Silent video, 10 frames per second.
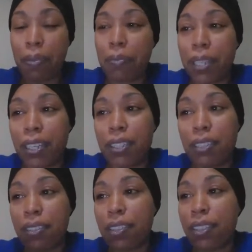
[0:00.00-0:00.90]
I'm dead
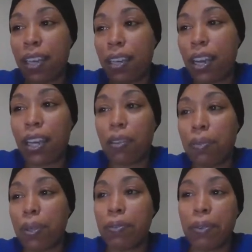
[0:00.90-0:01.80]
serious. Like, I can
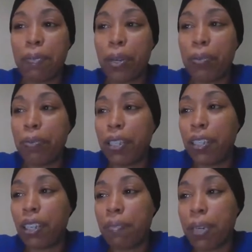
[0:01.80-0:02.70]
work remote. We can
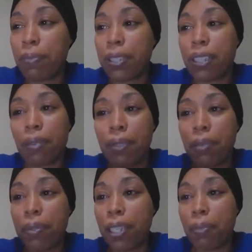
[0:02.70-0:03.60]
come up with something.
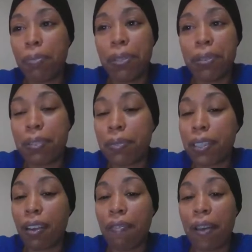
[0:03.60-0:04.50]
We can build some
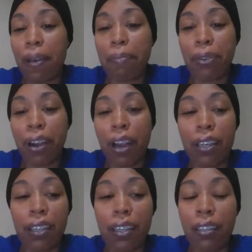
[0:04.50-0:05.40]
stuff. I'm
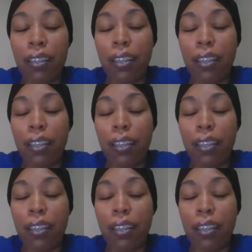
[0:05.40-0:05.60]
grinding.